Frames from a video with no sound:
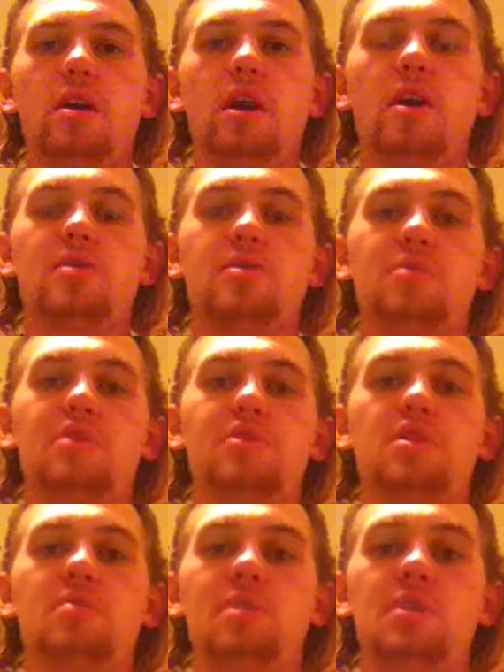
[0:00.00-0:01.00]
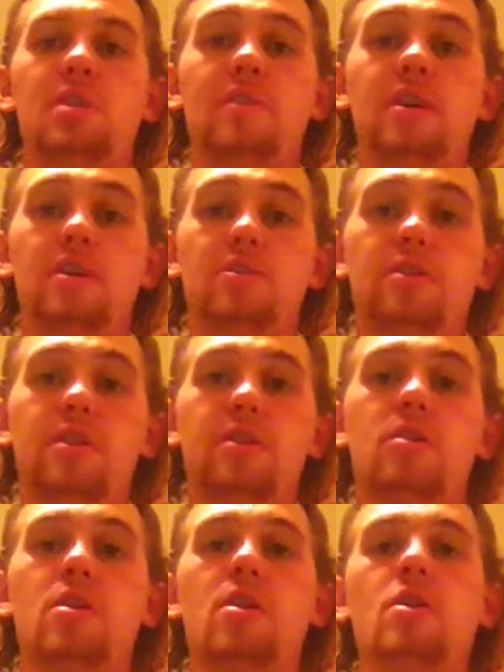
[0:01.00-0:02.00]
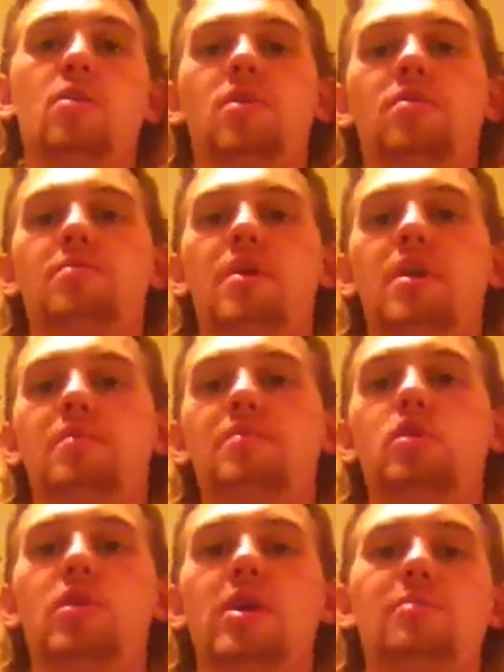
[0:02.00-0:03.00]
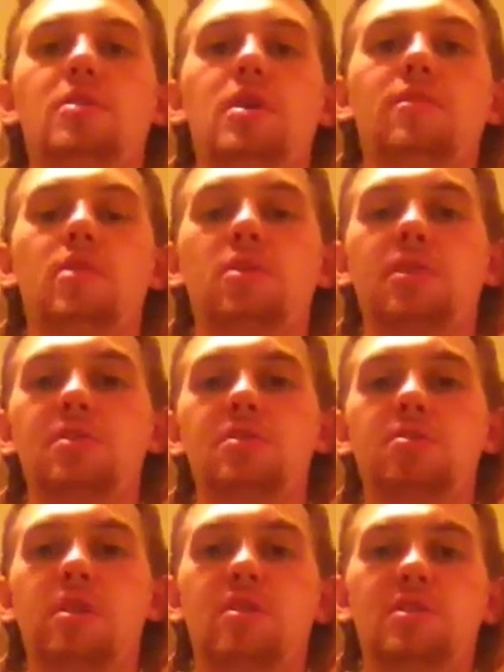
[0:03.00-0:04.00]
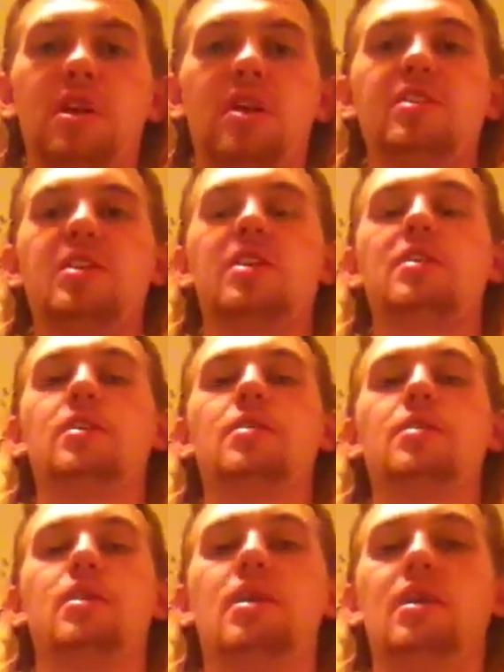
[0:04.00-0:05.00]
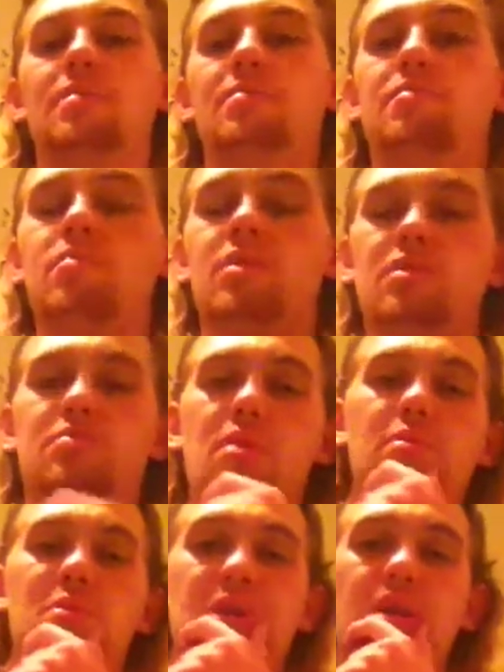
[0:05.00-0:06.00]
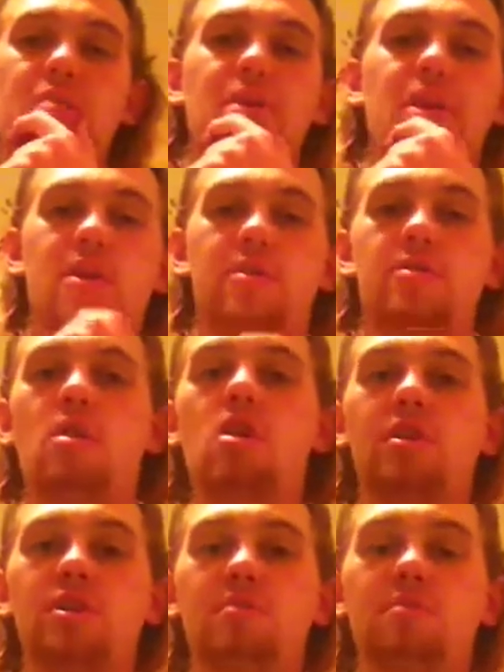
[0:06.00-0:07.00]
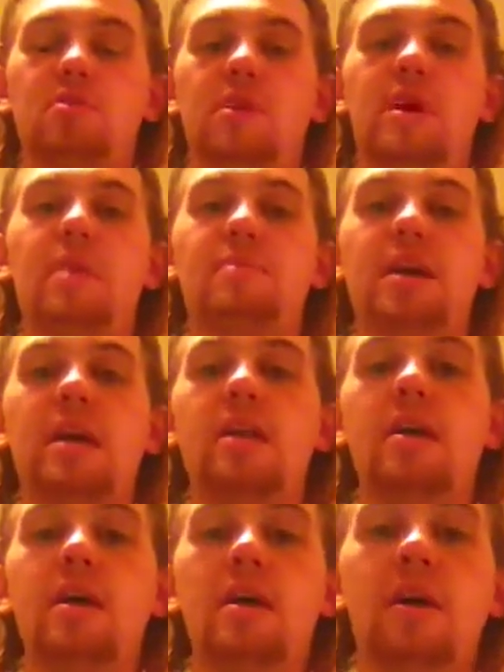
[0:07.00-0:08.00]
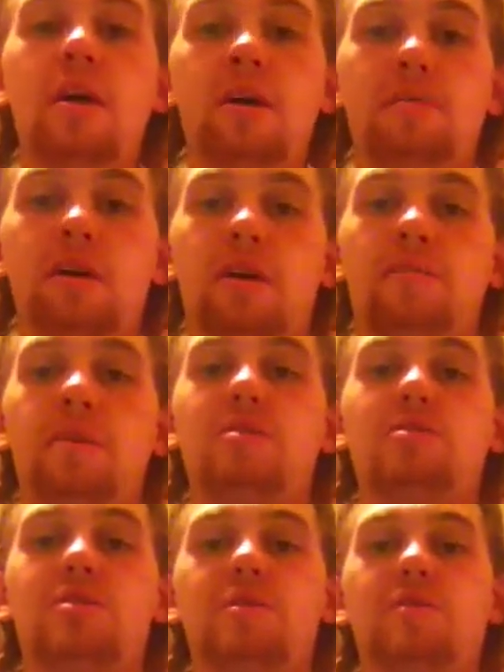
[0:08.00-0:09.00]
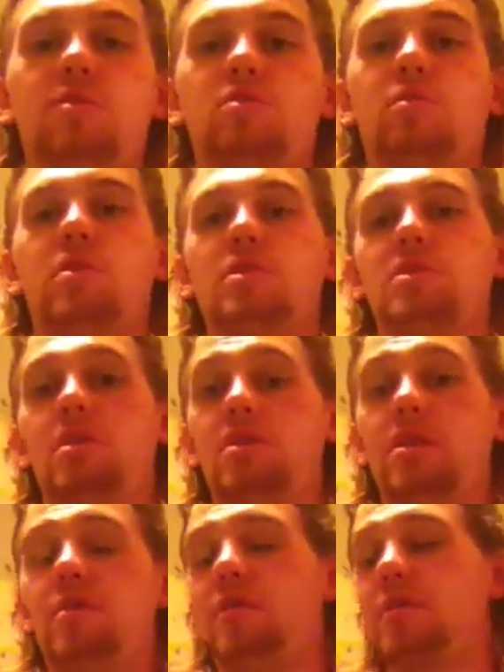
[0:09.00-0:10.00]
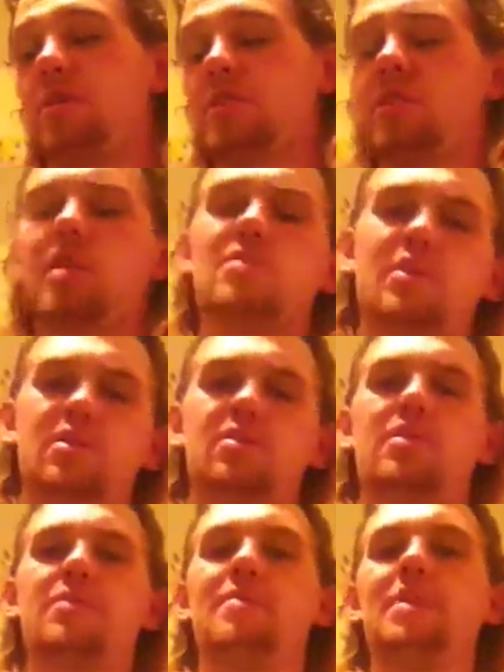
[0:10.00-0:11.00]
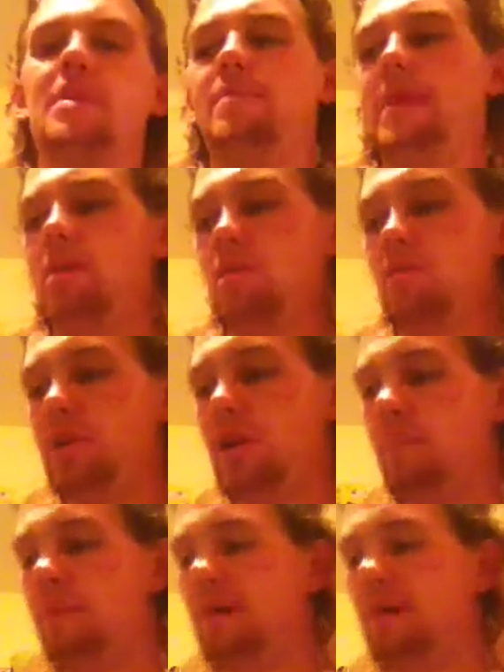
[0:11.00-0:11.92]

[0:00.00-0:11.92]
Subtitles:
Hey, Summerhill Cinema 700 here with my Blu-ray update of August 2018. There's probably going to be another August Blu-ray update, but here's the first one to start out with because I got some other stuff coming in the mail and whatnot.